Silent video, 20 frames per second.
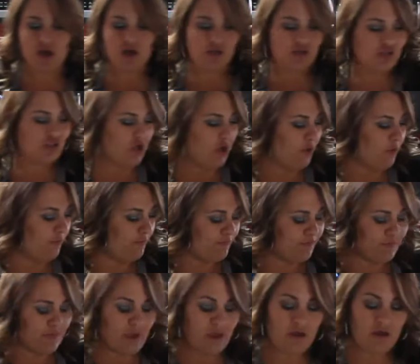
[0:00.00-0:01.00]
So
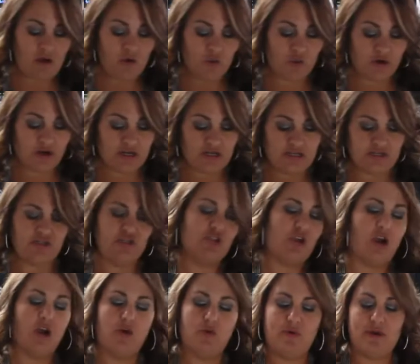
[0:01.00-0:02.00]
we're going to
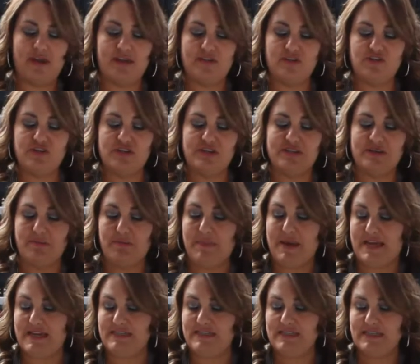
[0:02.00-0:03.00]
start with just some
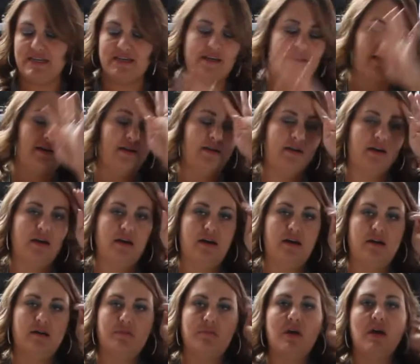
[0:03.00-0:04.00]
basic
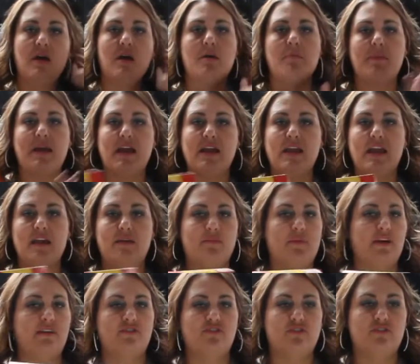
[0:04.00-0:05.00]
pancake
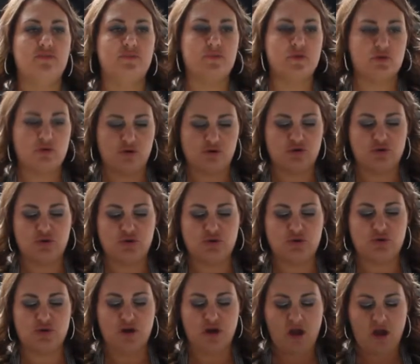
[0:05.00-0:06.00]
mix, just from the grocery
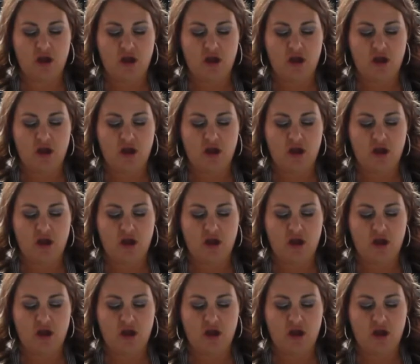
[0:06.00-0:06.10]
store.